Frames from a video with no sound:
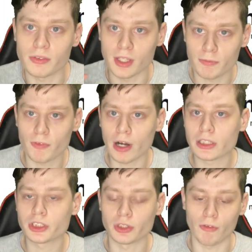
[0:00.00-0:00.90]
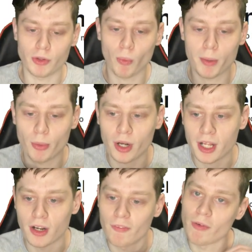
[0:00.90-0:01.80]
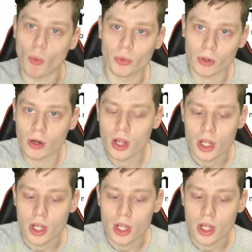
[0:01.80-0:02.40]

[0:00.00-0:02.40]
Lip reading: zip version, so if you want to put it in a folder,